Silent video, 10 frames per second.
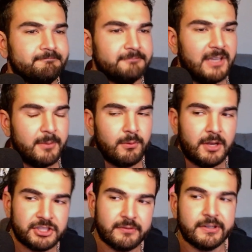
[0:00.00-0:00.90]
I'm going to
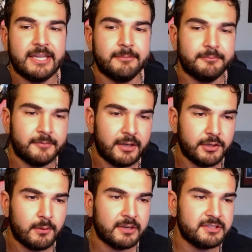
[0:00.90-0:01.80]
watch every game. I know
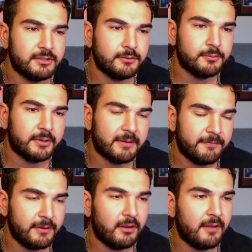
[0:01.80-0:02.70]
you are too. We're going to
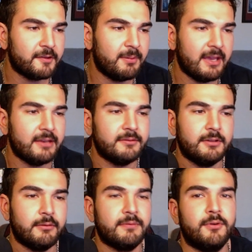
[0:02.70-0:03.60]
feel all this pain
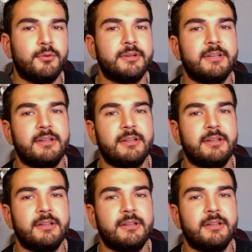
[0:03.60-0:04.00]
going forward.